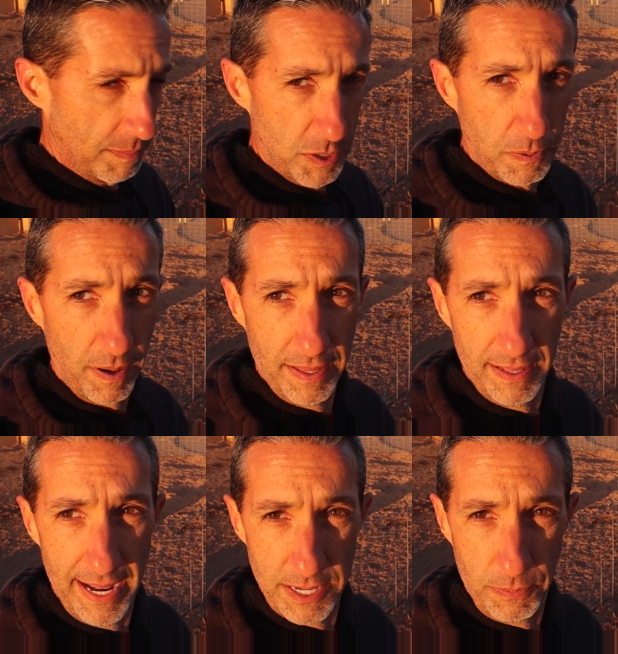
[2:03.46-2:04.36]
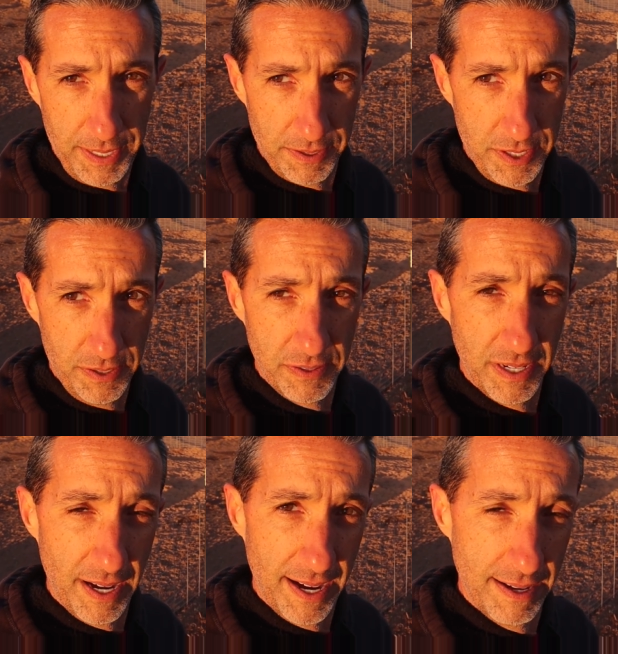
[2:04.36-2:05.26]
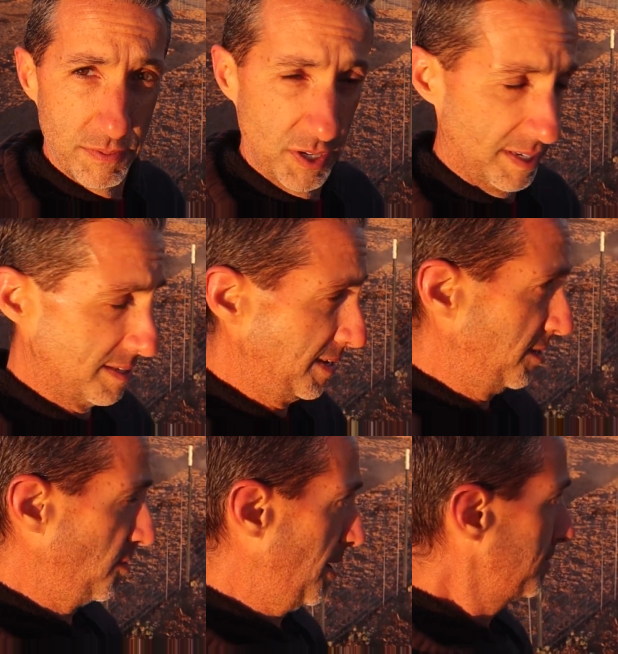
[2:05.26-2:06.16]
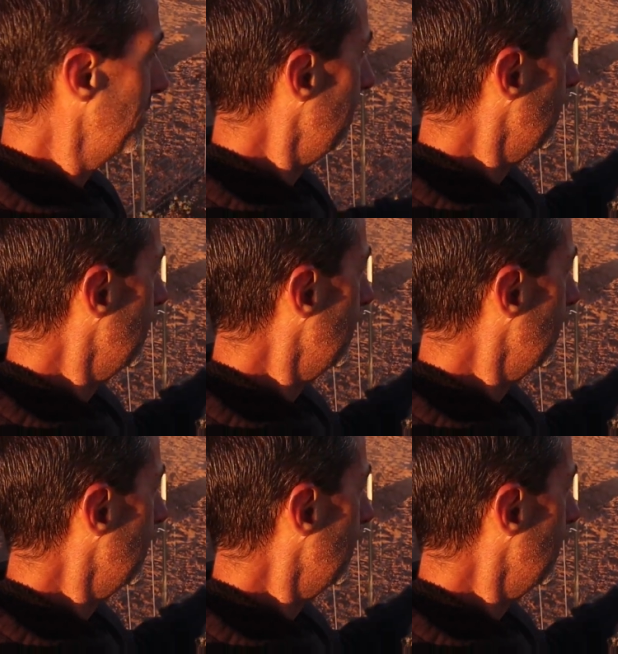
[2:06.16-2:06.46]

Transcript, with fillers: most part in the last week or two. So you can see I dropped